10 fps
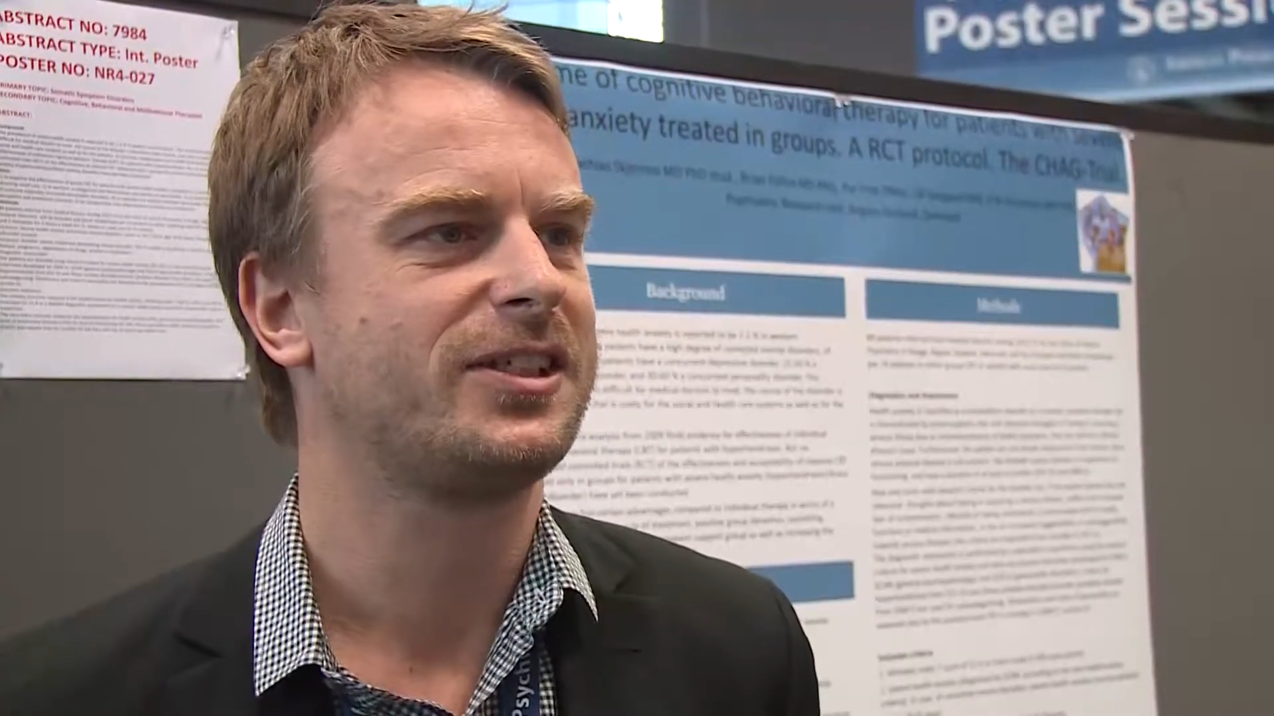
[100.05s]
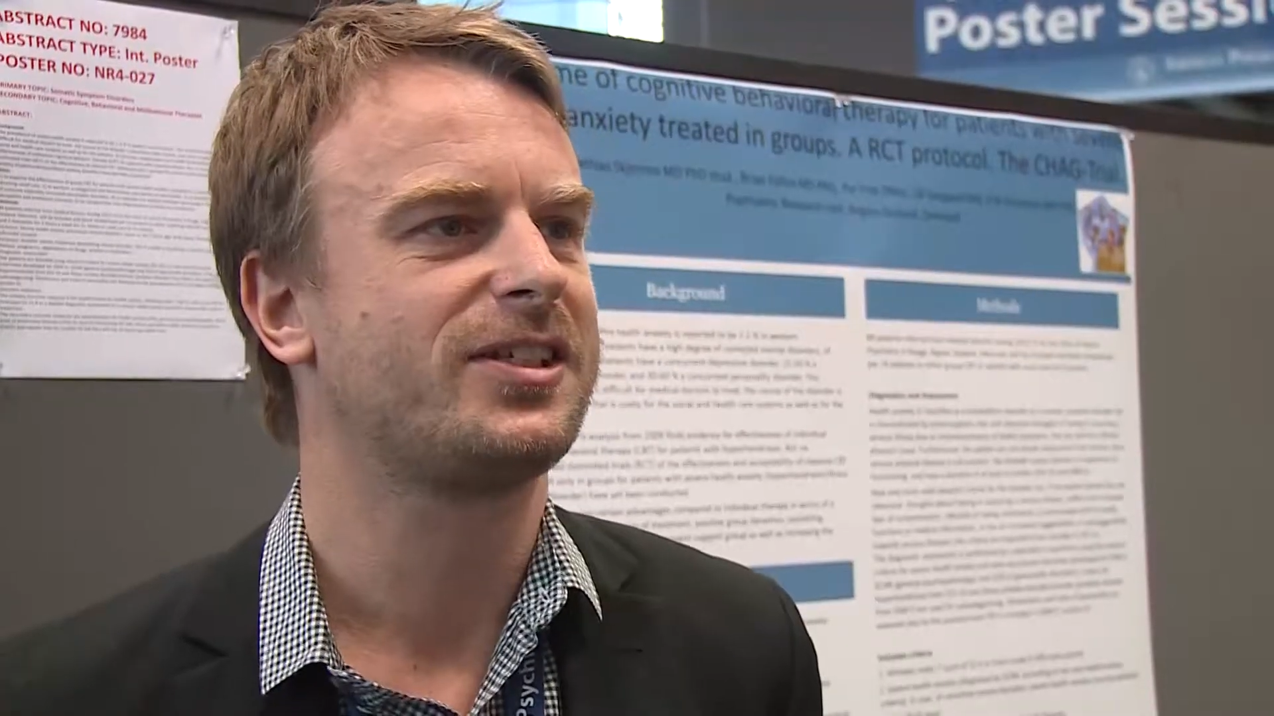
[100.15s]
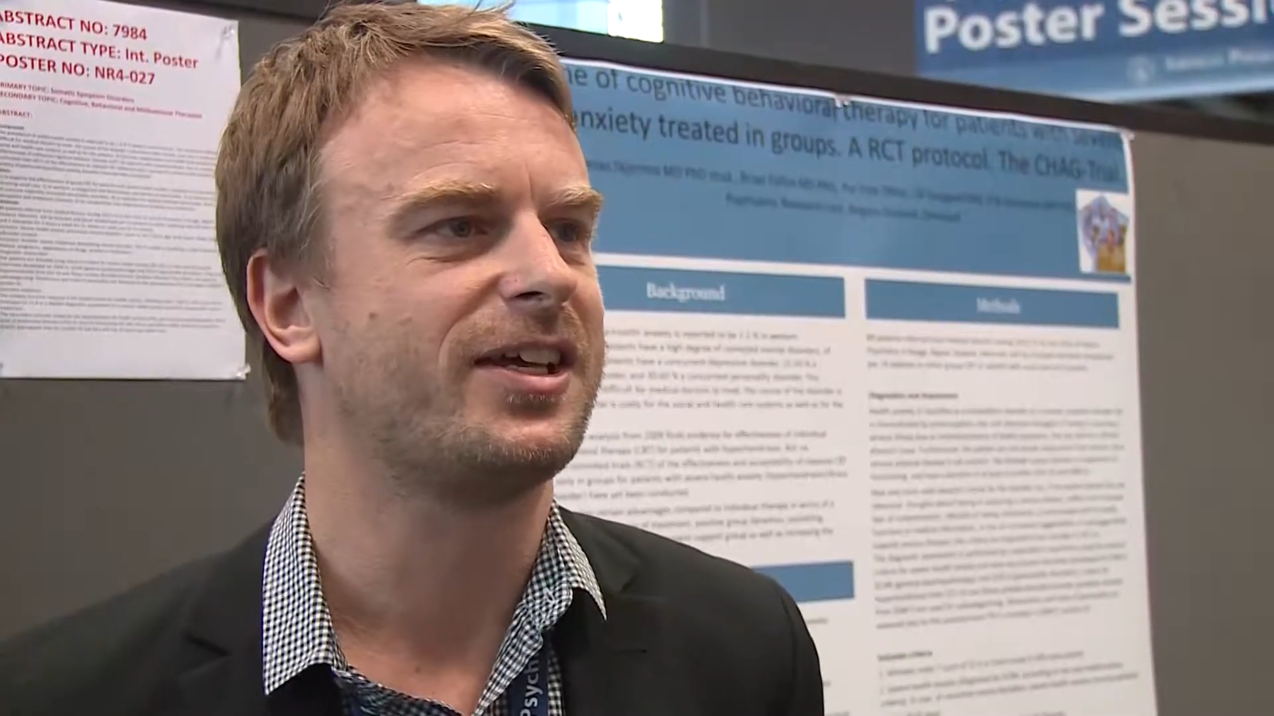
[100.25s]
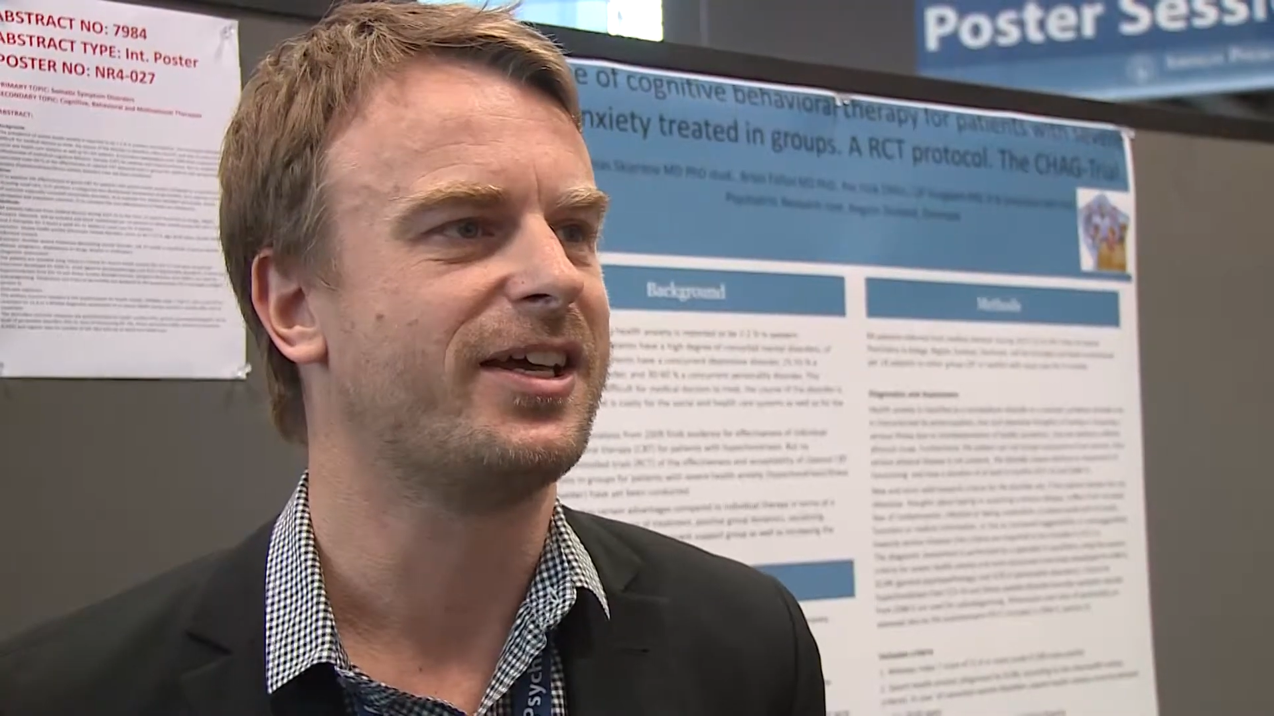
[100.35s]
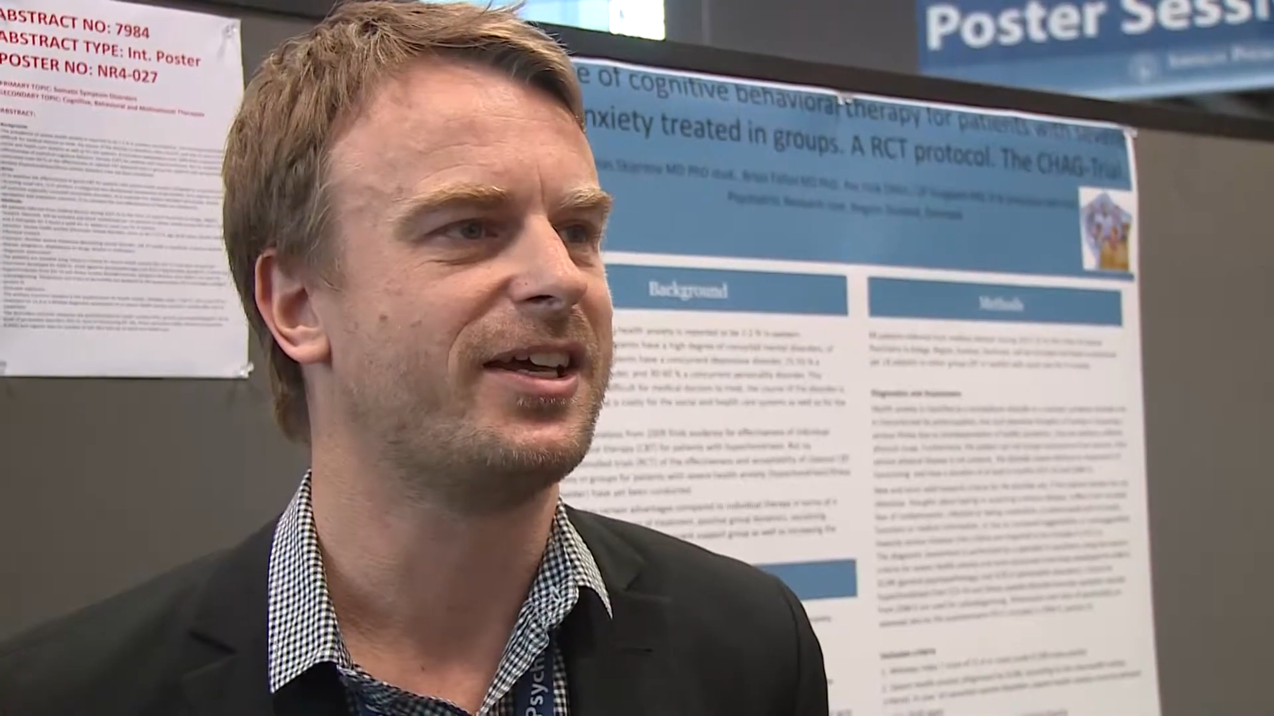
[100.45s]

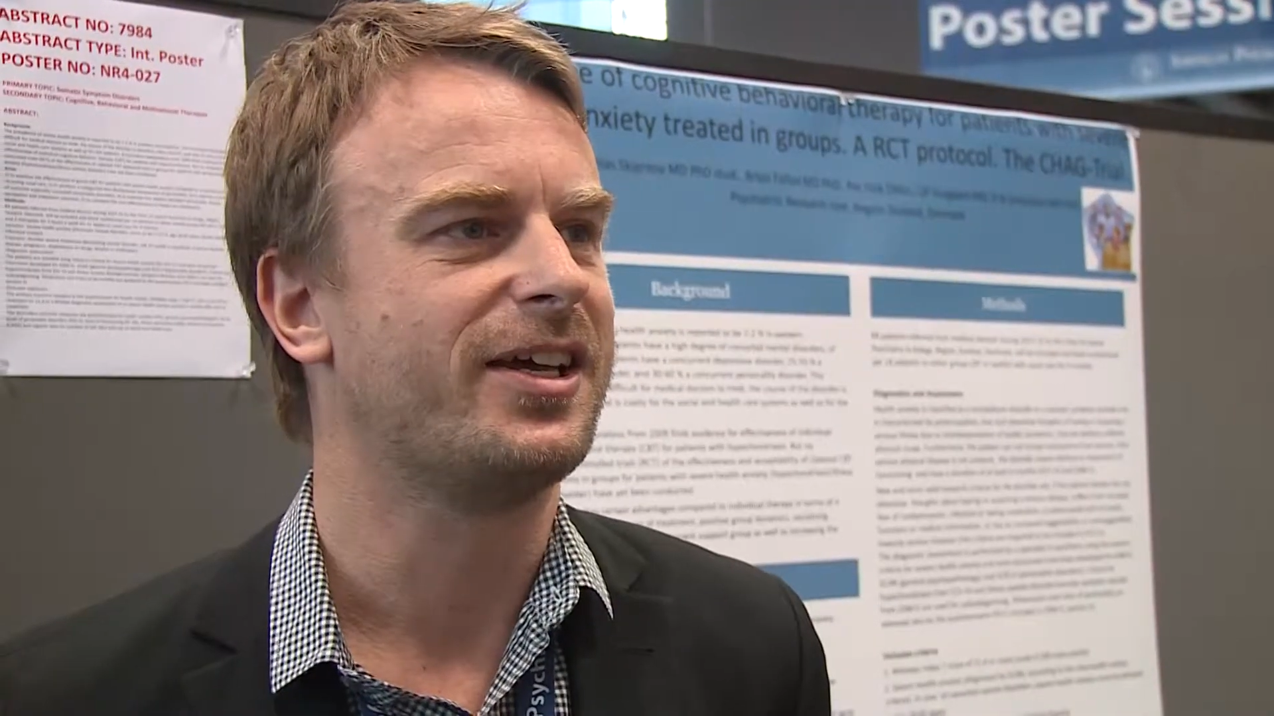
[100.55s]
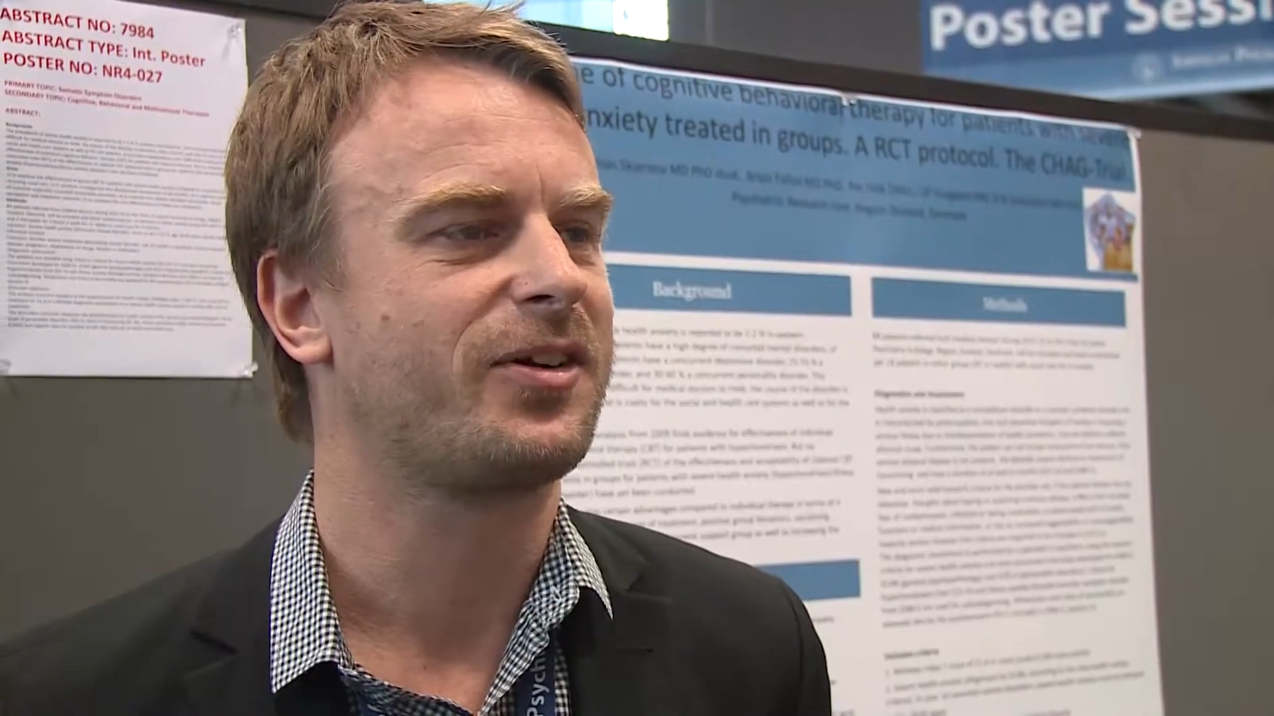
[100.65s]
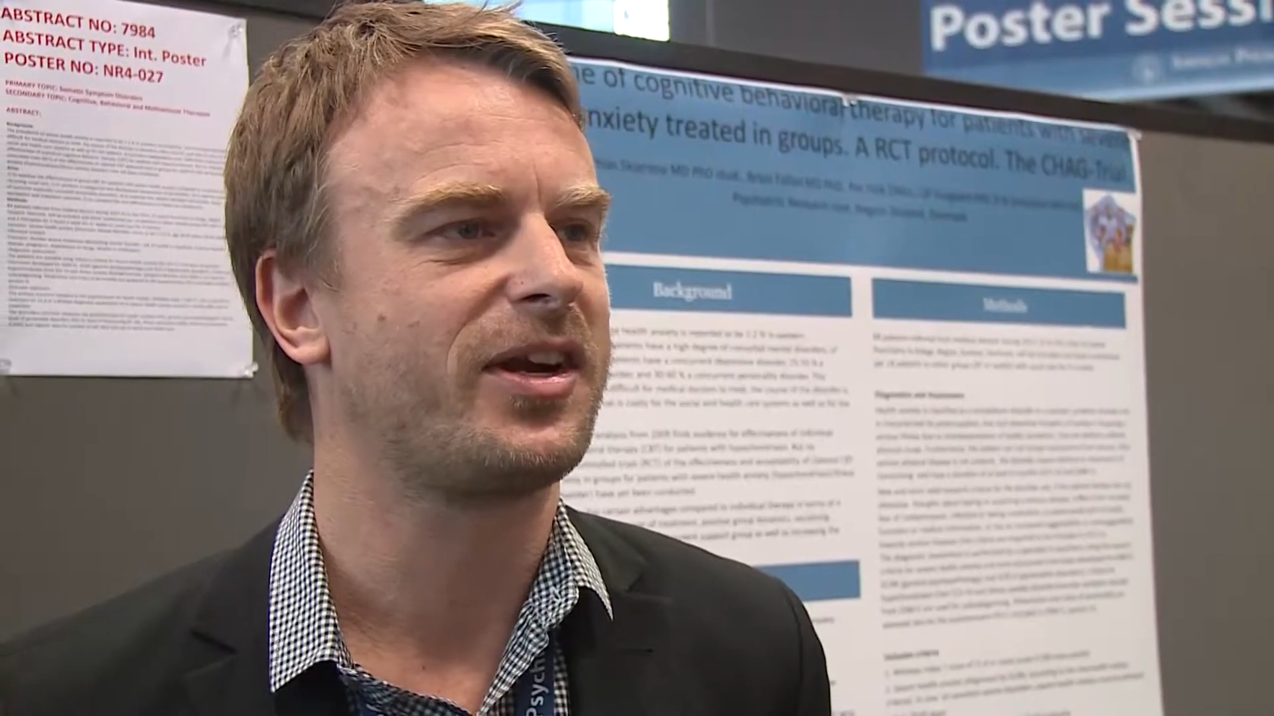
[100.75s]
is a